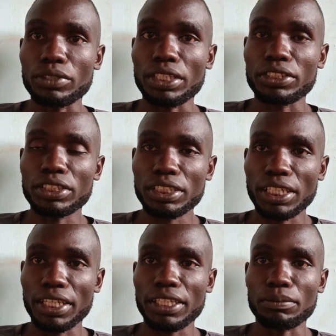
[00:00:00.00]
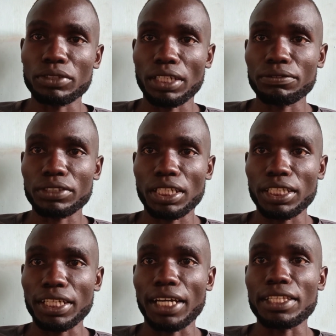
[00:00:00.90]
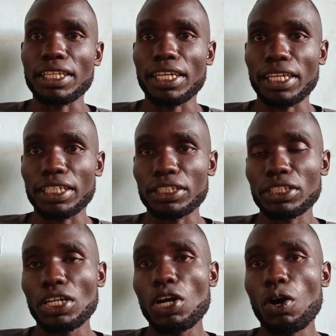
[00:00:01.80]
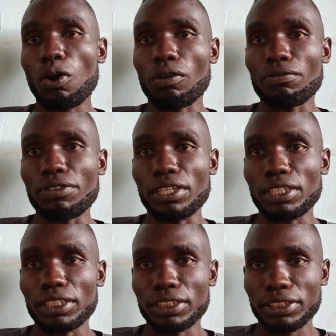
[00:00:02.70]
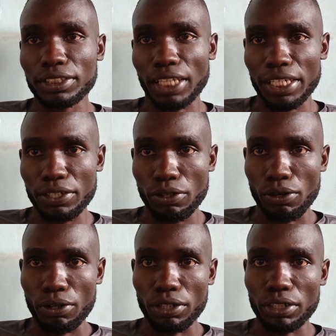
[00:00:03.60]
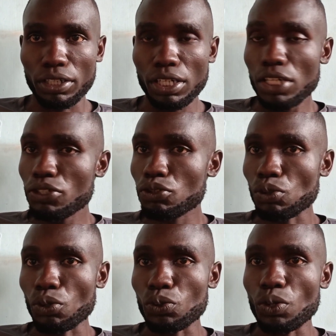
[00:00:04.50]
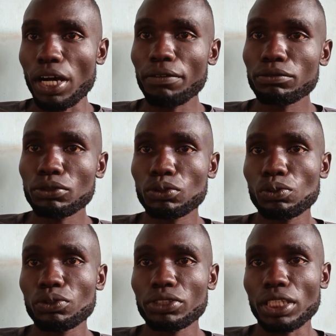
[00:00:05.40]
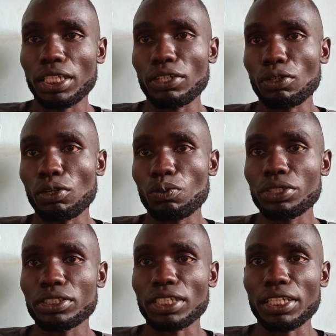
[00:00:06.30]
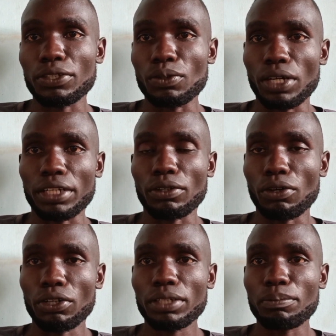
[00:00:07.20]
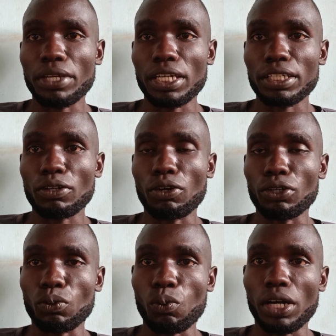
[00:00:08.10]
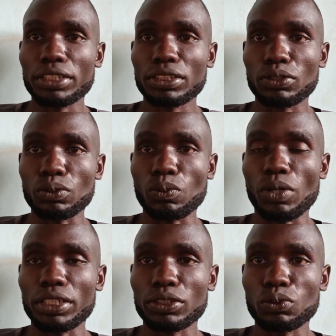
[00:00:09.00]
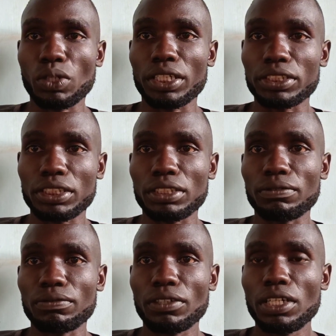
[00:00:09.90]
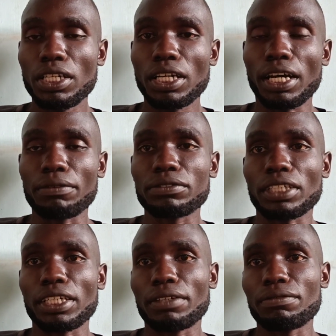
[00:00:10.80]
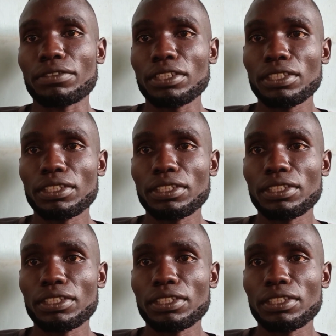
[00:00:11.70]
the chicken themselves selling at the end of the cycle. So you have to choose and know which side you are on, bearing on what you want to achieve after every